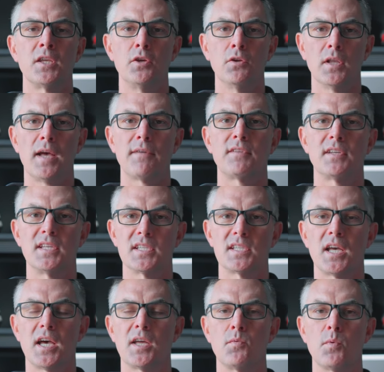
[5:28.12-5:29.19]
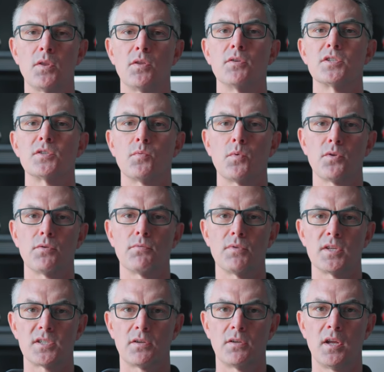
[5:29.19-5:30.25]
you'll have to decide whether it's worth the
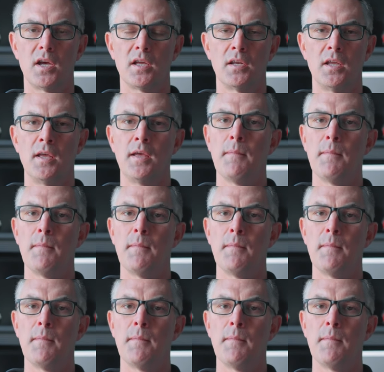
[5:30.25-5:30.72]
risk or not.